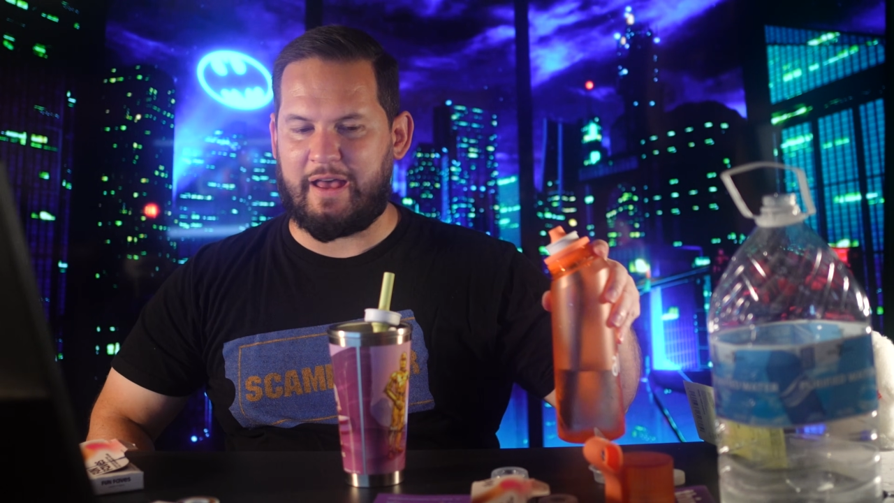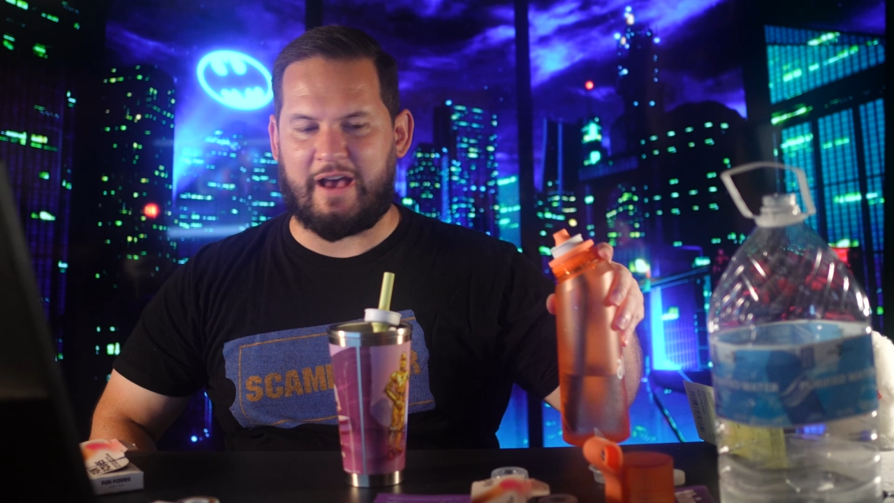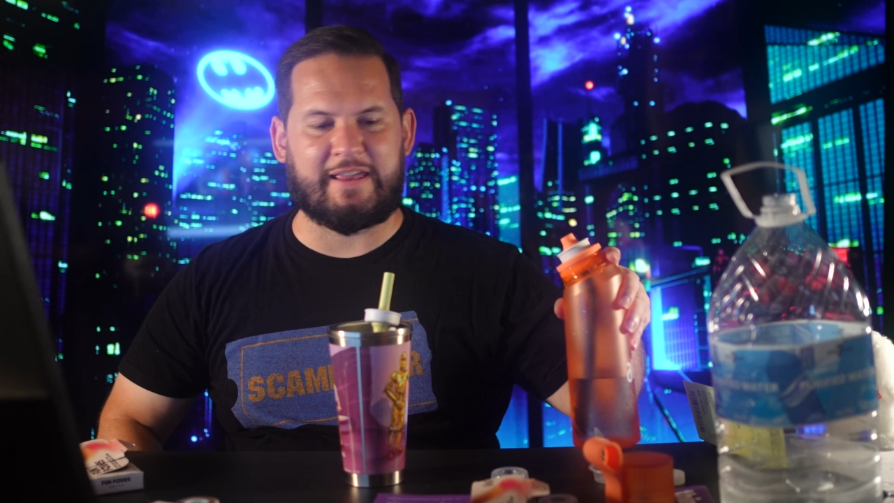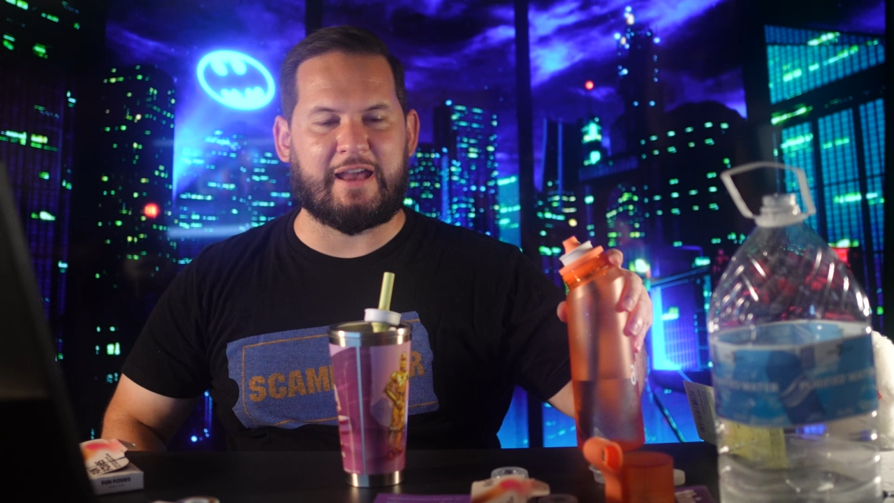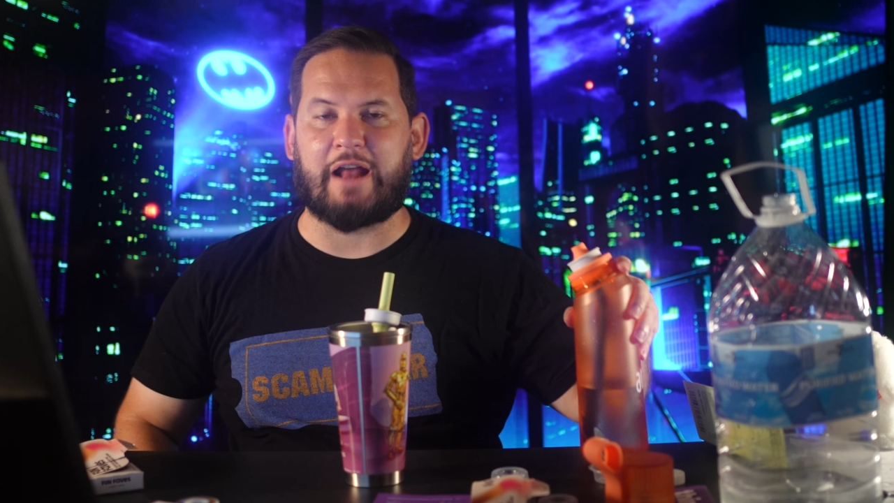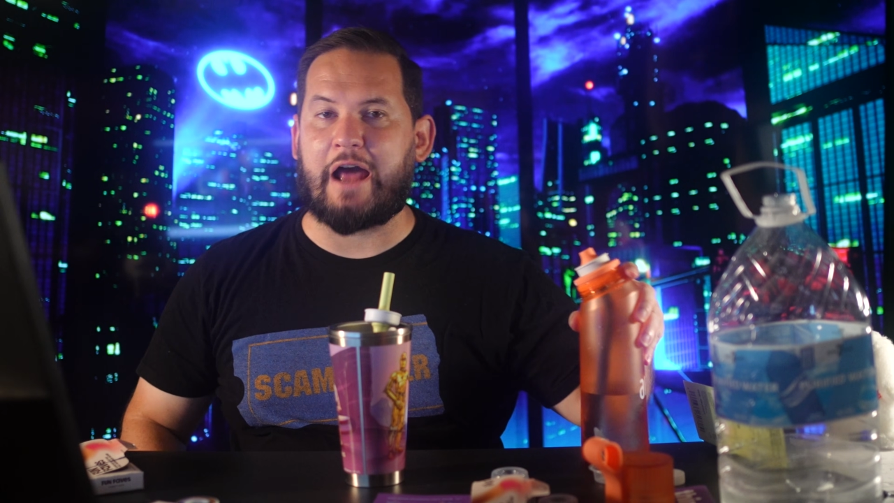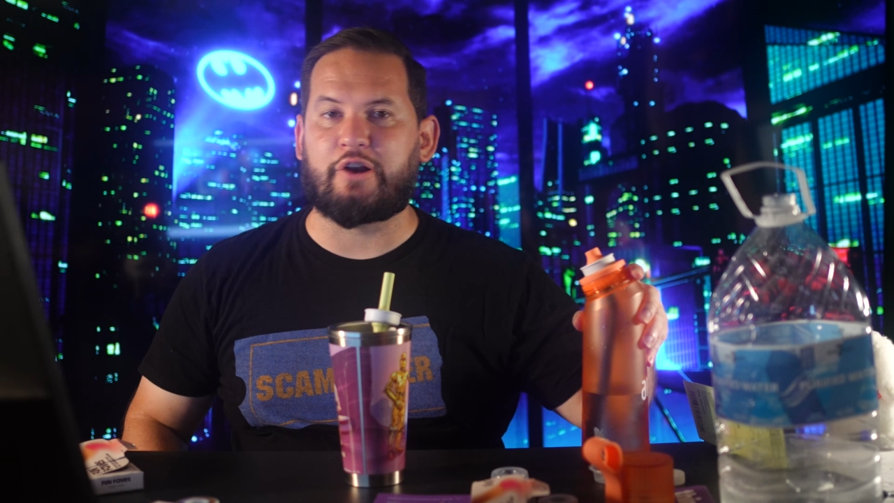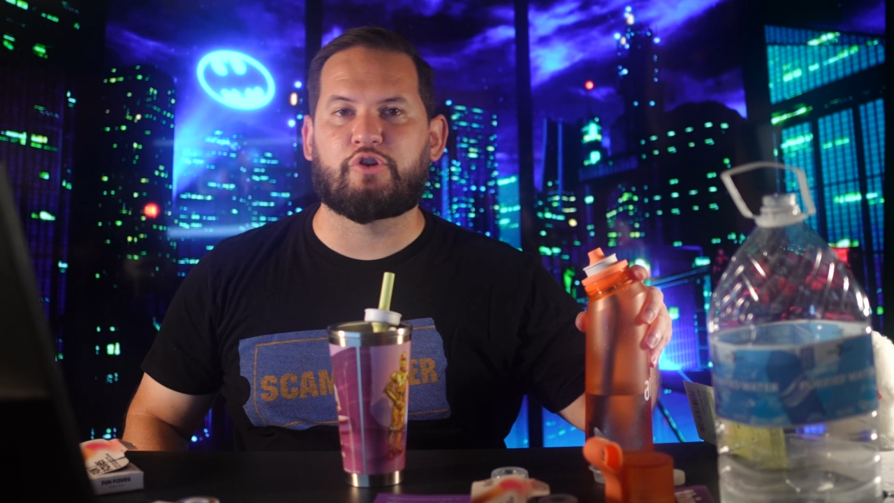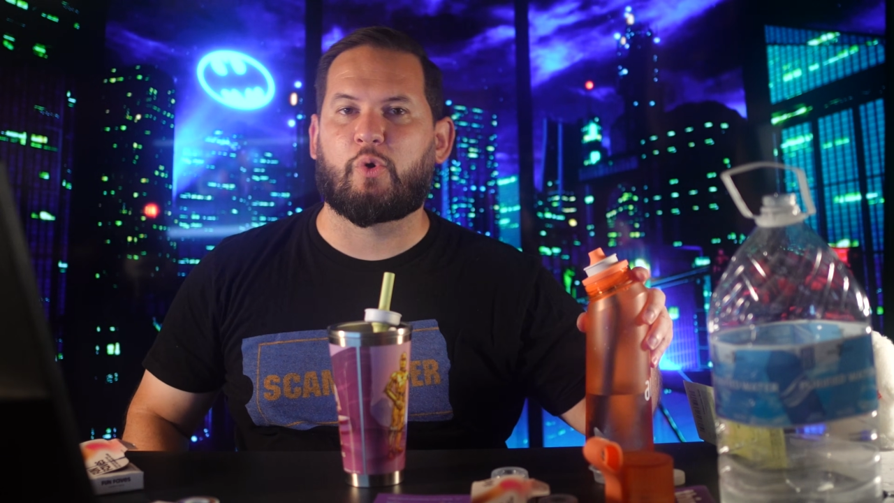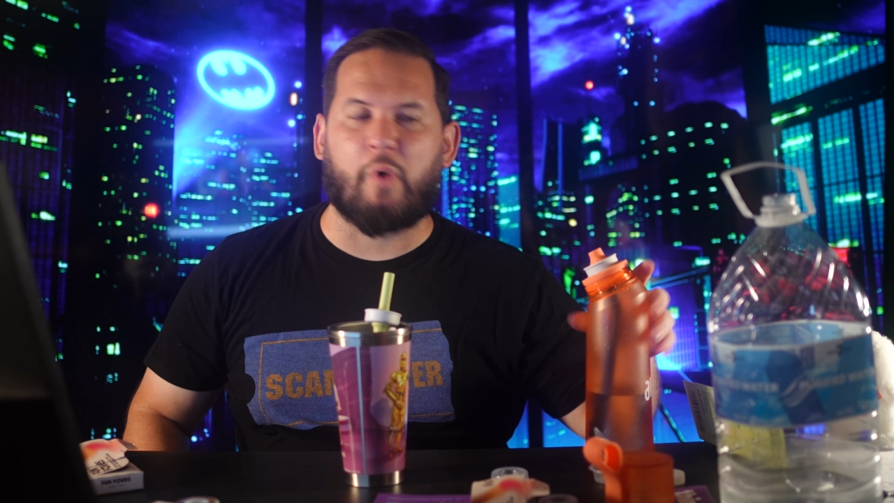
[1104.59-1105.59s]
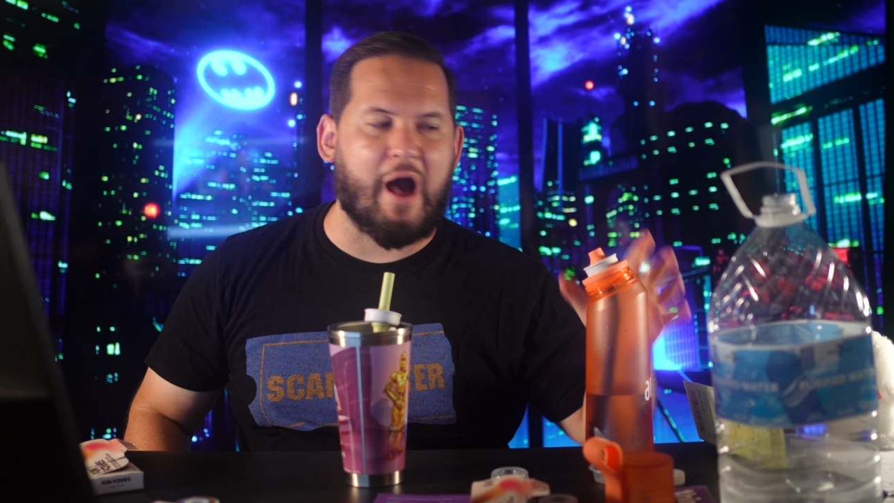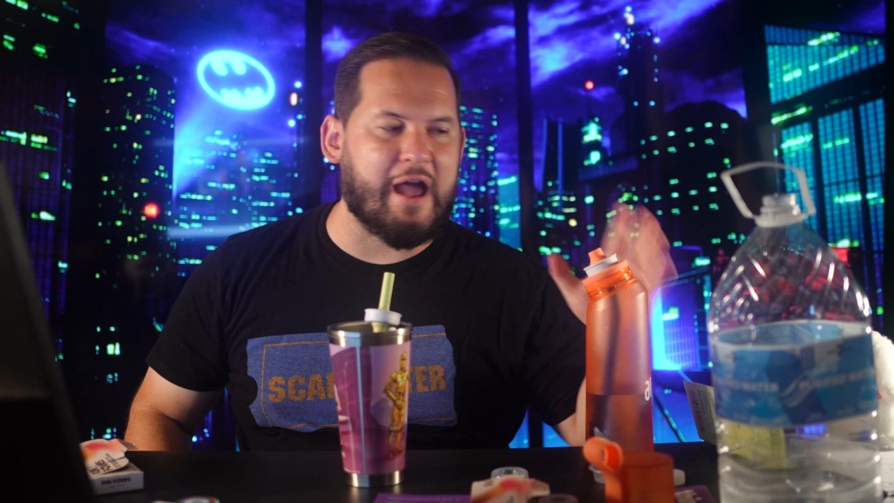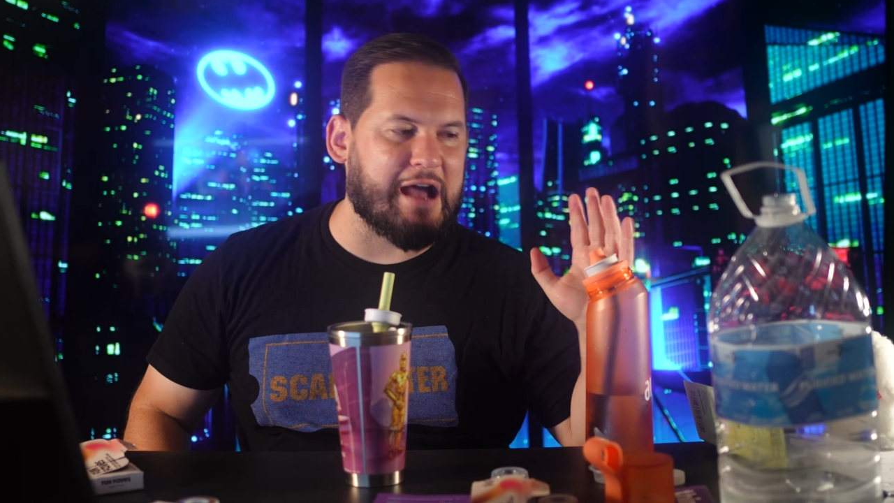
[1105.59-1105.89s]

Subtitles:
Again, I don't know why.